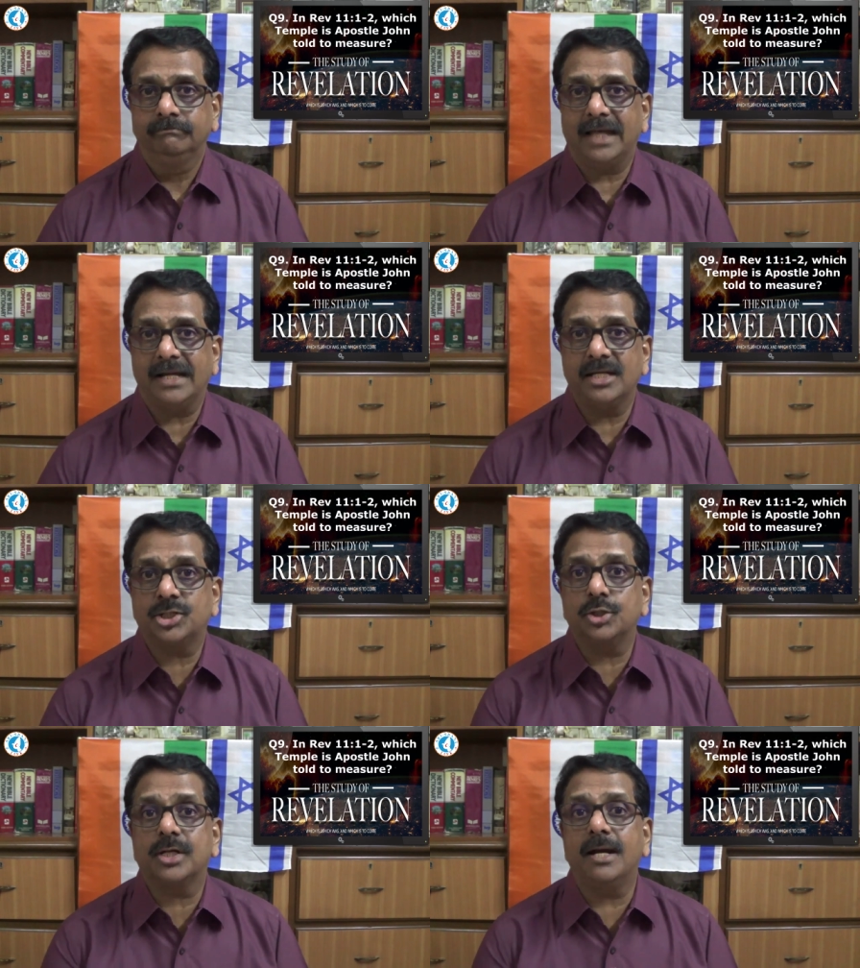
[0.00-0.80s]
that is
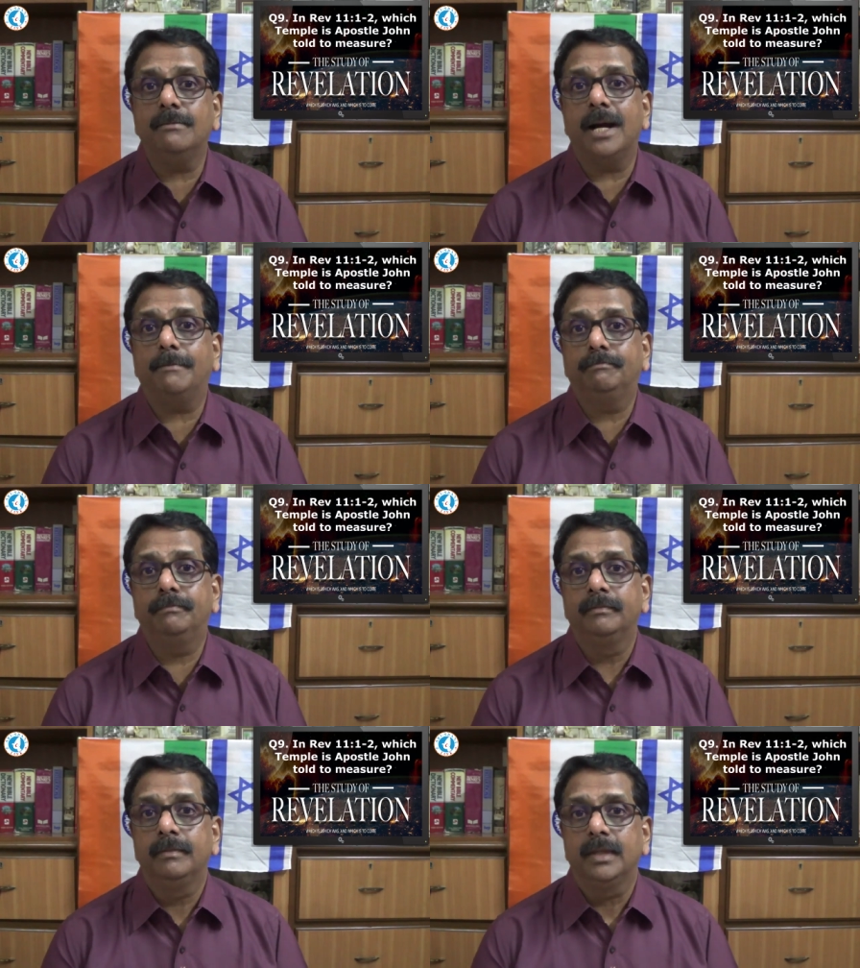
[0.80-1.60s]
to come up
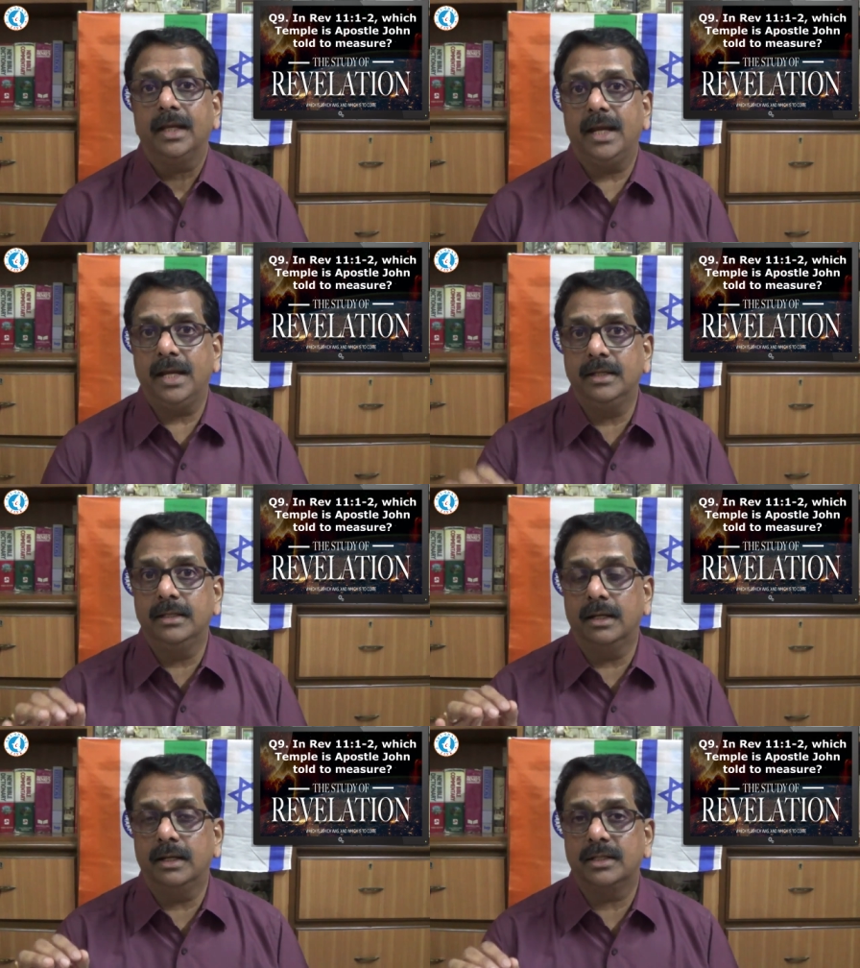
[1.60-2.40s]
in
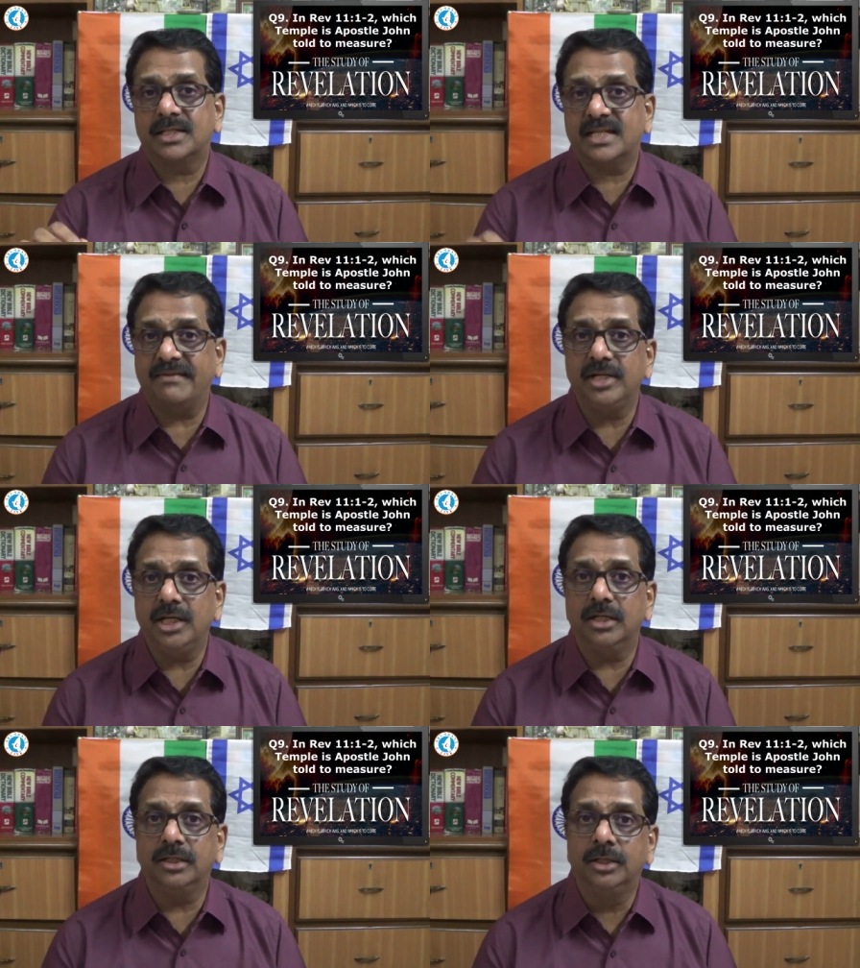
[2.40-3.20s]
the
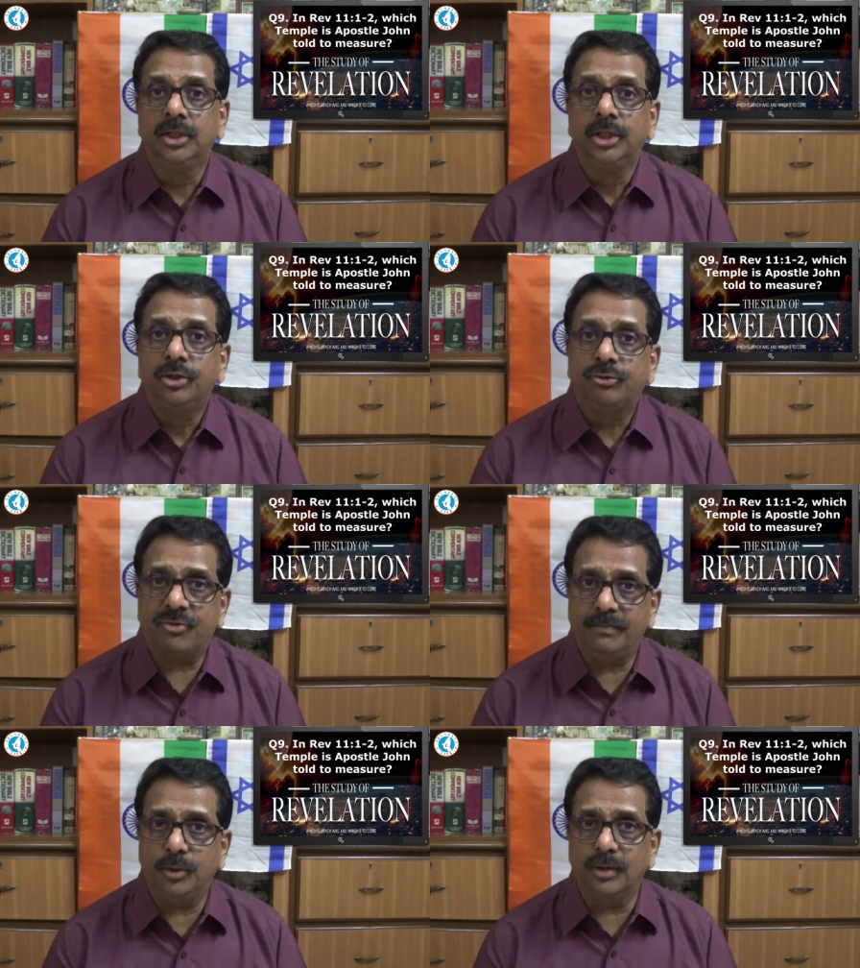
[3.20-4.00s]
seven-year
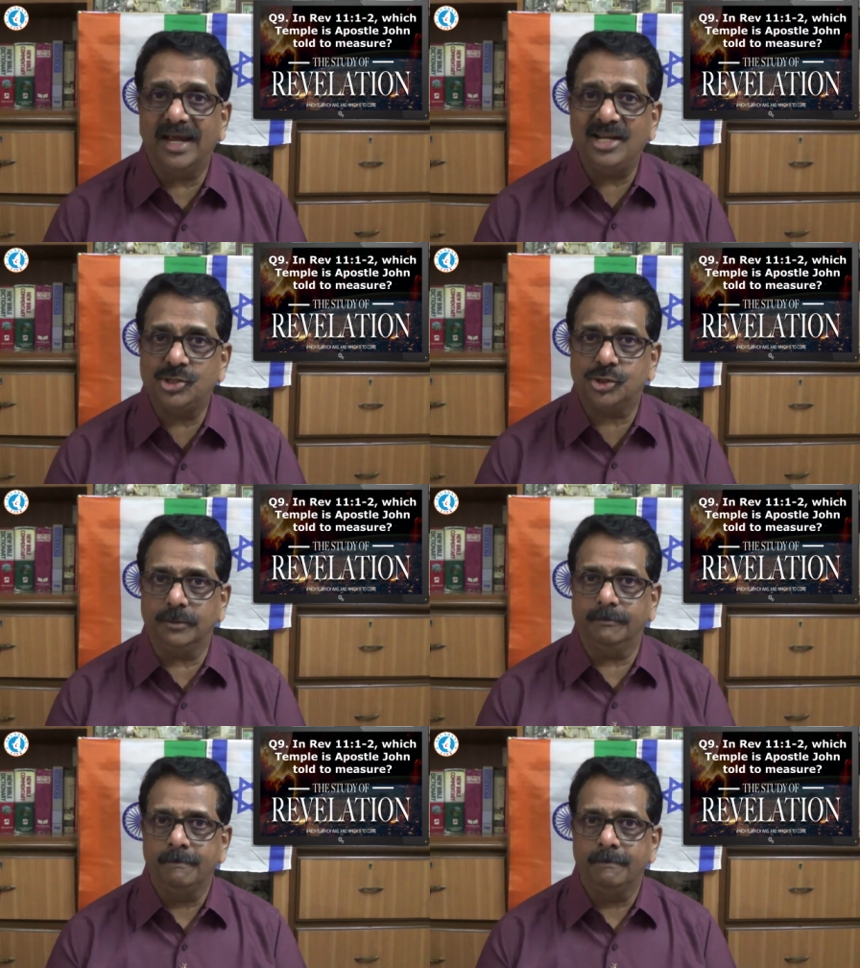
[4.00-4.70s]
tribulation.